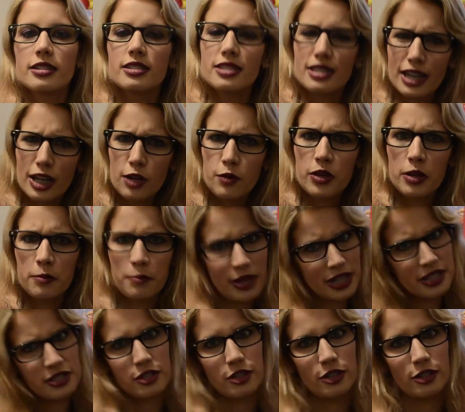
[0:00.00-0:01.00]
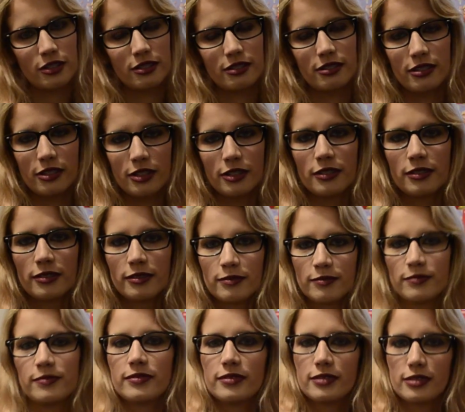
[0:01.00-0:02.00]
Today I want to bust her. No,
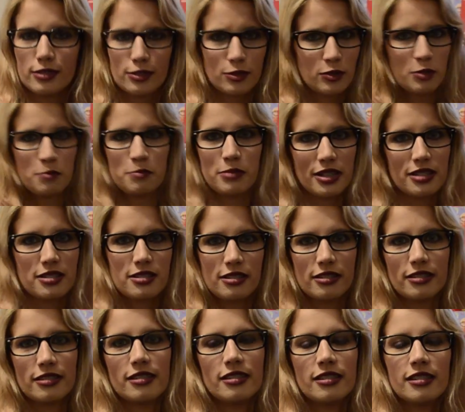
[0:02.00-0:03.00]
I want to bust her.